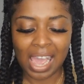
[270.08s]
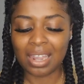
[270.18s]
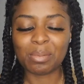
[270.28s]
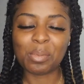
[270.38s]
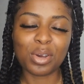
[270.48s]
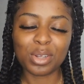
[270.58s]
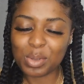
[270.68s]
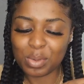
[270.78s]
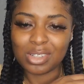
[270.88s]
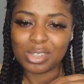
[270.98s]
and
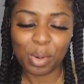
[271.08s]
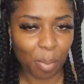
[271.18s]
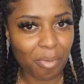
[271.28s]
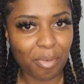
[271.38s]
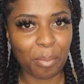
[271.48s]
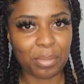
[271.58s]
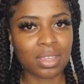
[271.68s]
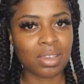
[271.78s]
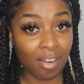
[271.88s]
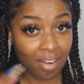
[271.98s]
bodies will drop for
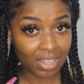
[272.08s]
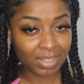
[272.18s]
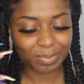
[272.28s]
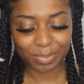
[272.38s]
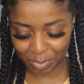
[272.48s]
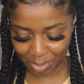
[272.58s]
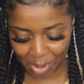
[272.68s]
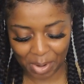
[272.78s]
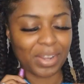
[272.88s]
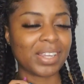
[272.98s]
me. All right.
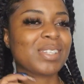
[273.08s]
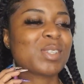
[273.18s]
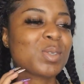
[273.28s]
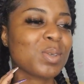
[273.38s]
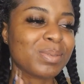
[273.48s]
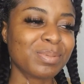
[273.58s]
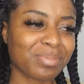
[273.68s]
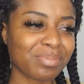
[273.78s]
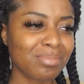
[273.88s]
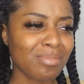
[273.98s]
So
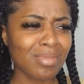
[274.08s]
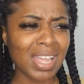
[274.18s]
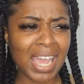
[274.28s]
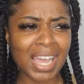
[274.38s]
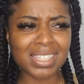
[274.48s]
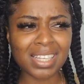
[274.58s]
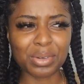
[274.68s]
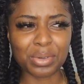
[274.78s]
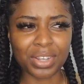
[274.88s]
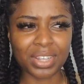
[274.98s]
I
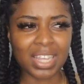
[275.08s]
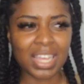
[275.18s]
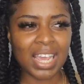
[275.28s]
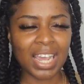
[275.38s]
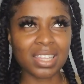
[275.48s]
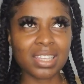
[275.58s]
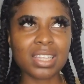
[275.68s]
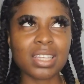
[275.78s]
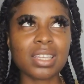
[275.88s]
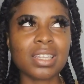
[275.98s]
tell Roy, I
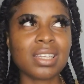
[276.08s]
think,